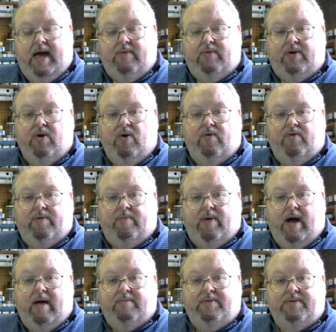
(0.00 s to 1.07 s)
would go over to
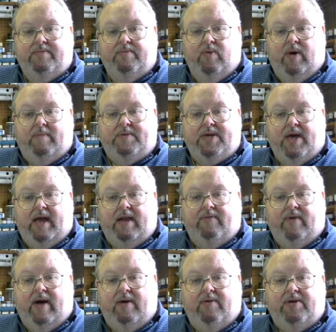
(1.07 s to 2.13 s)
Bob's website
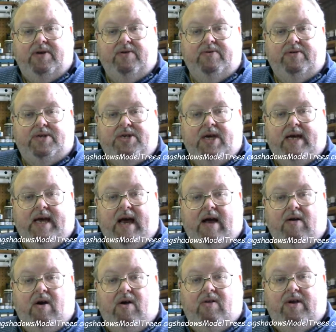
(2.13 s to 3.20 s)
if I were you and check out
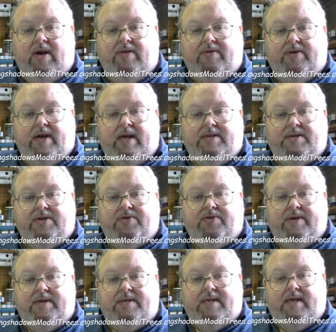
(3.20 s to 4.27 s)
all the other kinds of
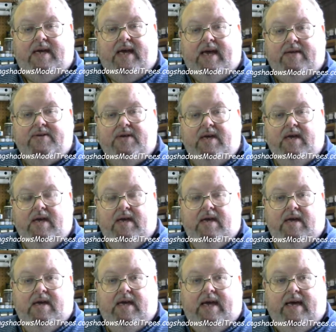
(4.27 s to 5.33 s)
trees that he has.
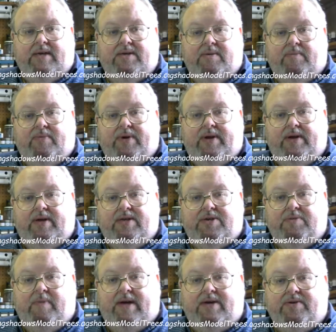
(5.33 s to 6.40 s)
He has some pretty good
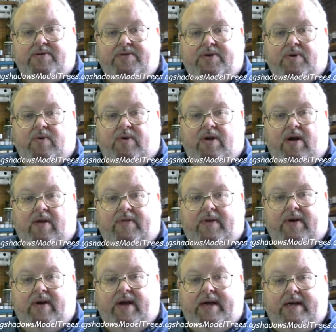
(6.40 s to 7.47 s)
specials going on
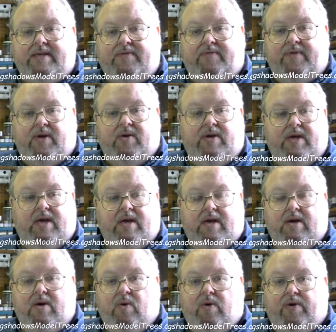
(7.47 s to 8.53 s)
there. I guess if you
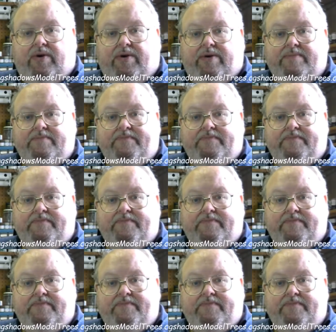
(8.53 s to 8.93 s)
order